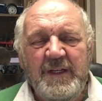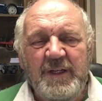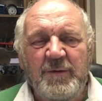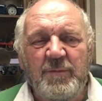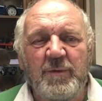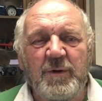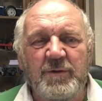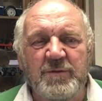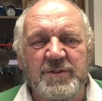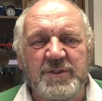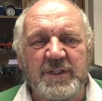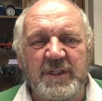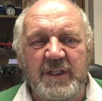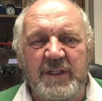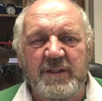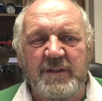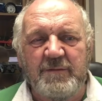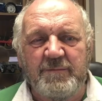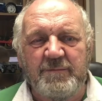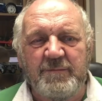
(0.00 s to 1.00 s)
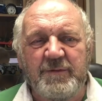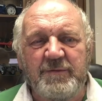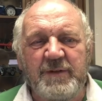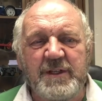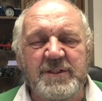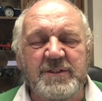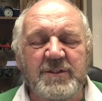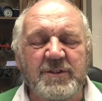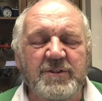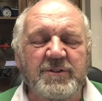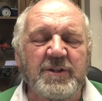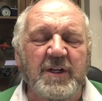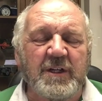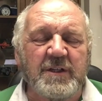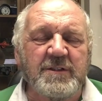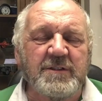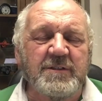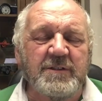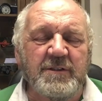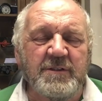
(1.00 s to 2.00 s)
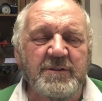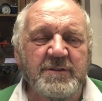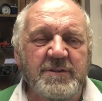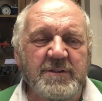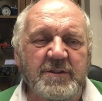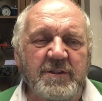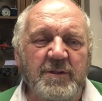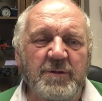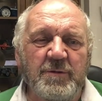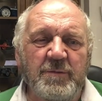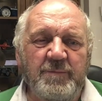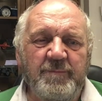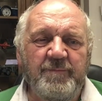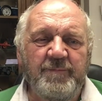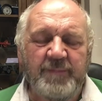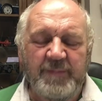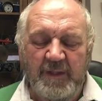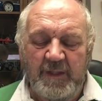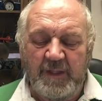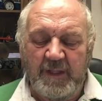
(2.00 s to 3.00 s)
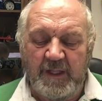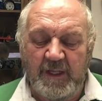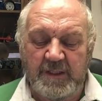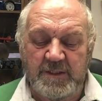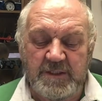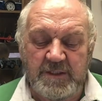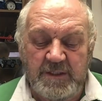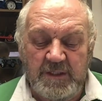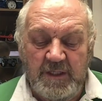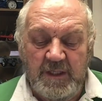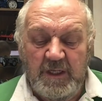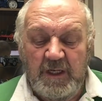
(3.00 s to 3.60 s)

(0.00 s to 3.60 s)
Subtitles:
we'll see. The rest of the tractor's nice, so that's